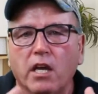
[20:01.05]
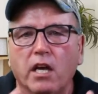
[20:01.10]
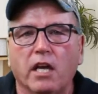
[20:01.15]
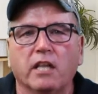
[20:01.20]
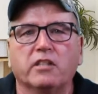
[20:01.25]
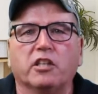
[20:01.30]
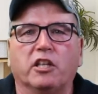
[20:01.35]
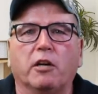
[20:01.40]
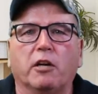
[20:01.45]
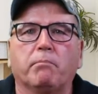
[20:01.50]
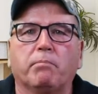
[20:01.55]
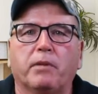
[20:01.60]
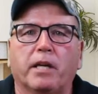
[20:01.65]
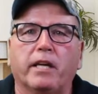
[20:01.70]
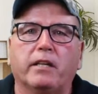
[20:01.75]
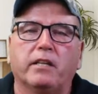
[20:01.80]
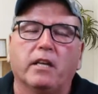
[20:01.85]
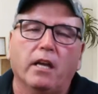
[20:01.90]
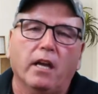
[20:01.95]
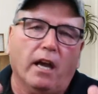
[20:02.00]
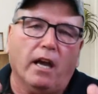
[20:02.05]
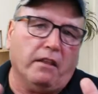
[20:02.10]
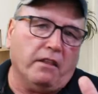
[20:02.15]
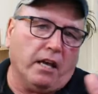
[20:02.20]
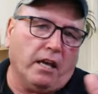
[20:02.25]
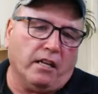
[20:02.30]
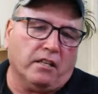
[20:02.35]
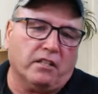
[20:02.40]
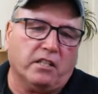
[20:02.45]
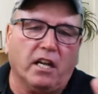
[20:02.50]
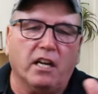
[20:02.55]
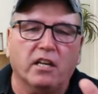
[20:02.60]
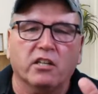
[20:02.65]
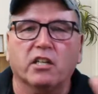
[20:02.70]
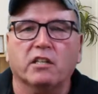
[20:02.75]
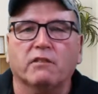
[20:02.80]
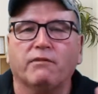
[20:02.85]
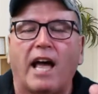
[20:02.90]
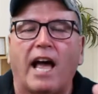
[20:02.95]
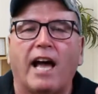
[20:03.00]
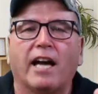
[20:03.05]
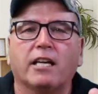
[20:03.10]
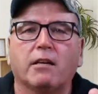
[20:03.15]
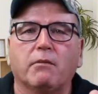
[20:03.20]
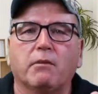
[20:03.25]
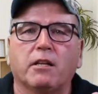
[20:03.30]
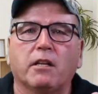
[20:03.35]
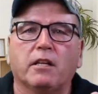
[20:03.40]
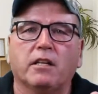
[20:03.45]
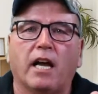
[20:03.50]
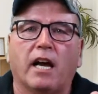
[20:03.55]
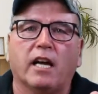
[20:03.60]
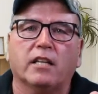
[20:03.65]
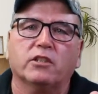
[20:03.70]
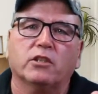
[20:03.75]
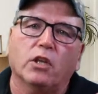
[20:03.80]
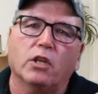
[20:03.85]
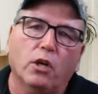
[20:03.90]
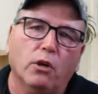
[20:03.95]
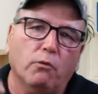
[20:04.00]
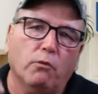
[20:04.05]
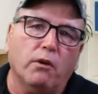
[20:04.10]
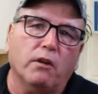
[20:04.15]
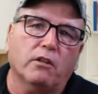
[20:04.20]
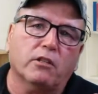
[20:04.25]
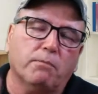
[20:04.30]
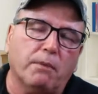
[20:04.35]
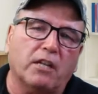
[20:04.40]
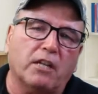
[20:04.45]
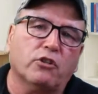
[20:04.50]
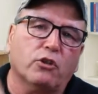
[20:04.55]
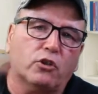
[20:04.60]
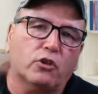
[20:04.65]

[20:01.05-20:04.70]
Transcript: It's a complete, and then instead of just vacuuming the ducts, we have special